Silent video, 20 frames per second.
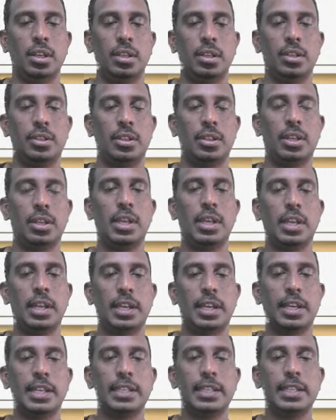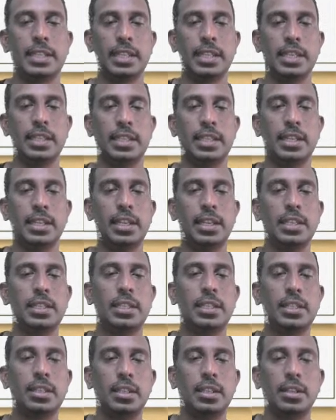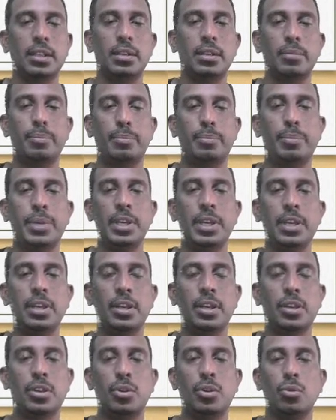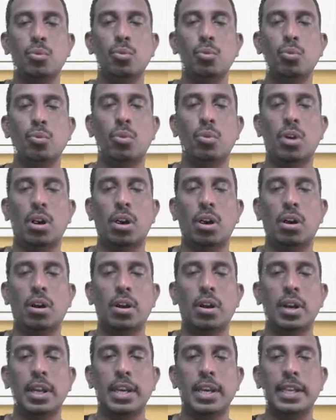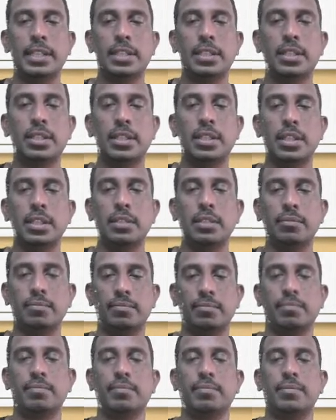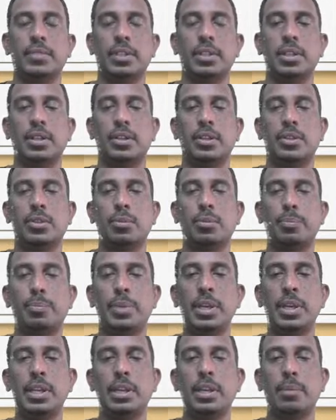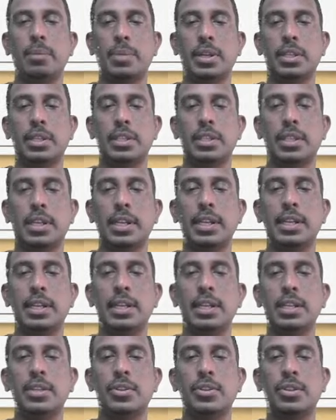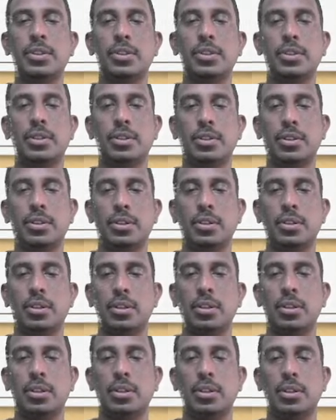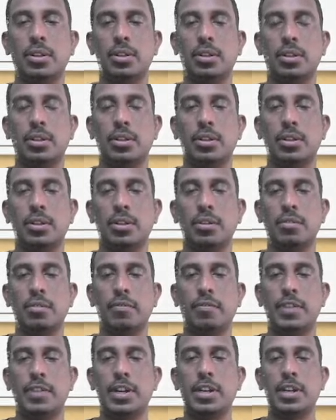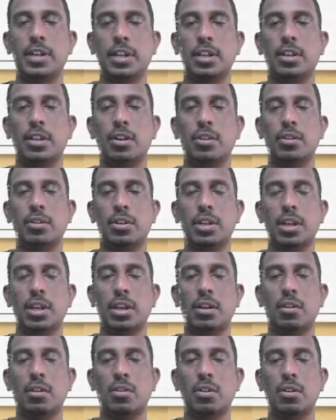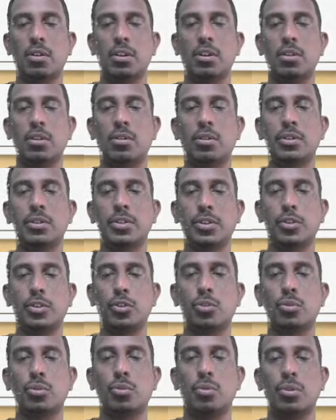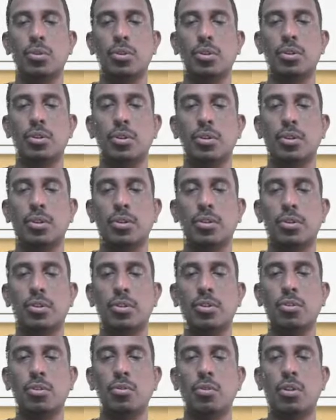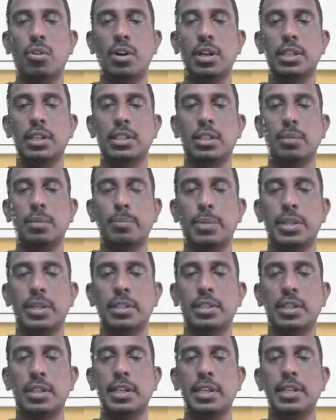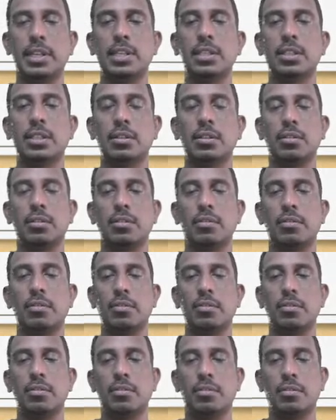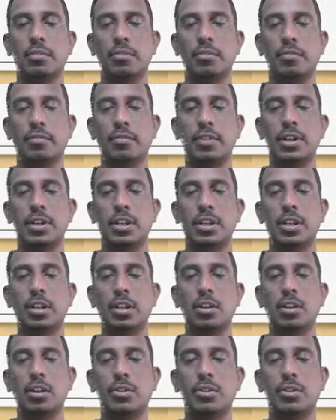So here you can see, that is P, Q, R, S, T. So P represents ventricular auricular systole. QRS represents ventricular